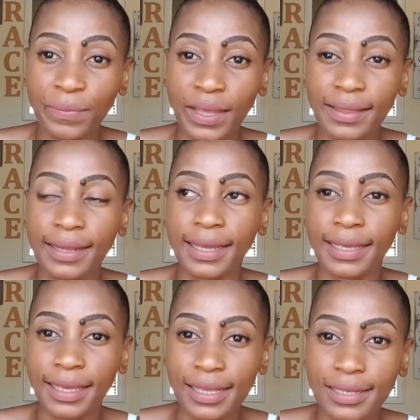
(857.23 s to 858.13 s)
They're like,
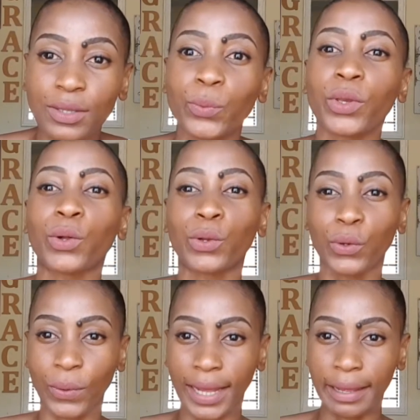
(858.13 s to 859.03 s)
yes, we all
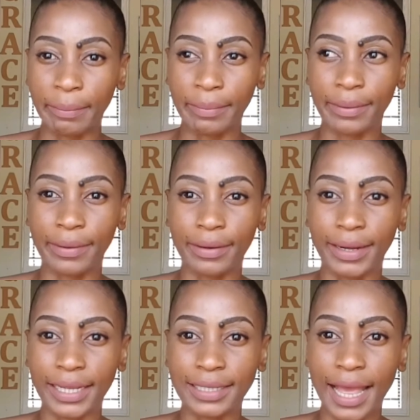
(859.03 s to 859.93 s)
look up, right?